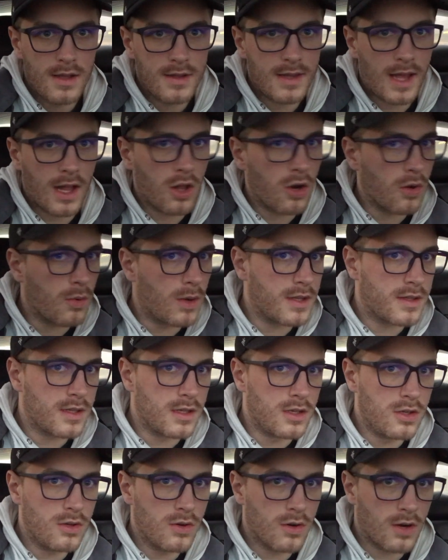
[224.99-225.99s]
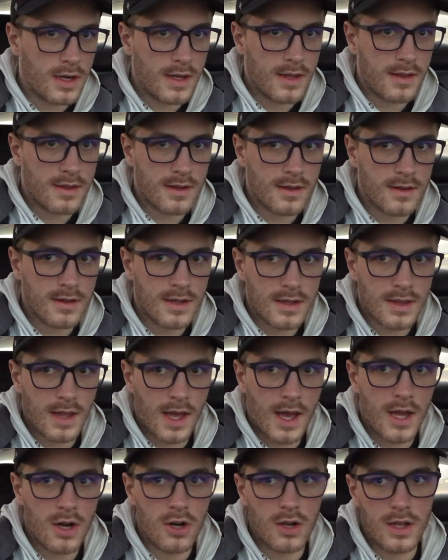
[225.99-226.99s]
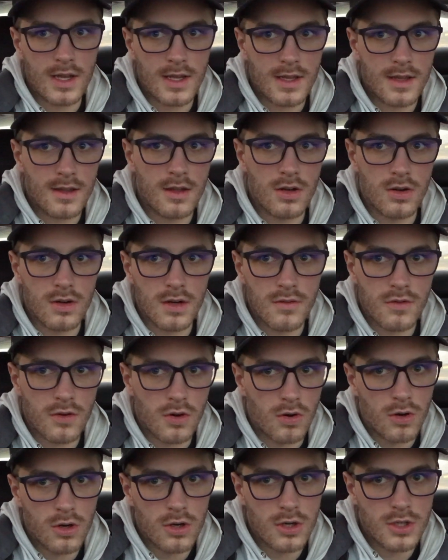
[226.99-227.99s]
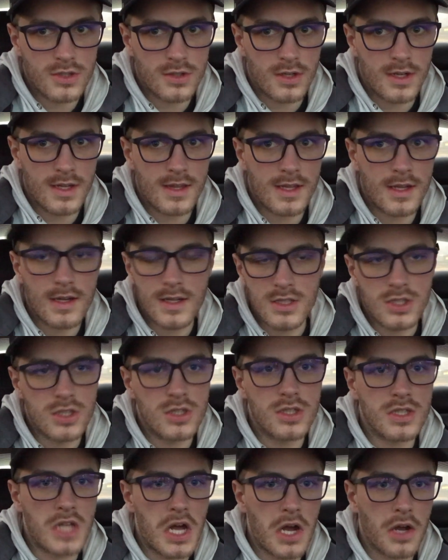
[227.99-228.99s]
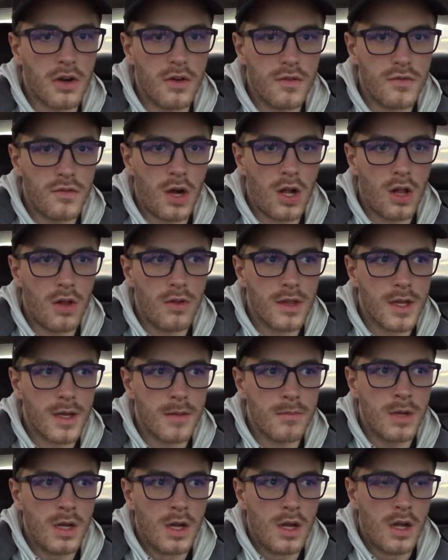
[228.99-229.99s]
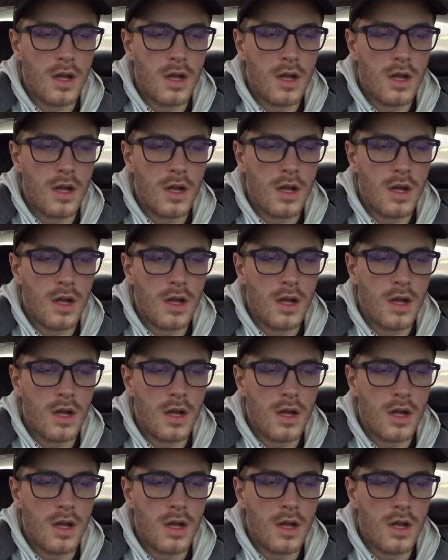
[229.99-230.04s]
tell her what to do or anything like that, or like give her orders or anything, because she's just not going to follow them.